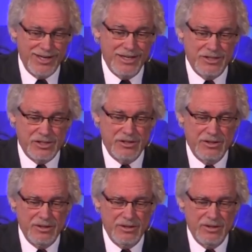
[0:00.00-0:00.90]
days.
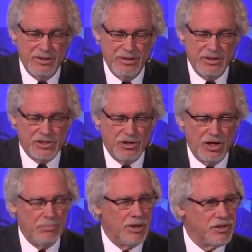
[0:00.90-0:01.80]
It is
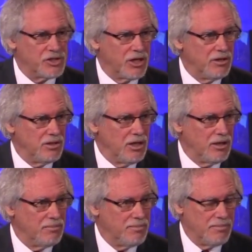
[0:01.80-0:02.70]
gone by the second
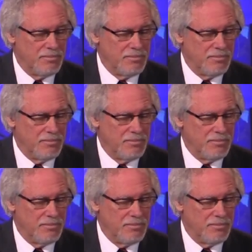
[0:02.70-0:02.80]
day.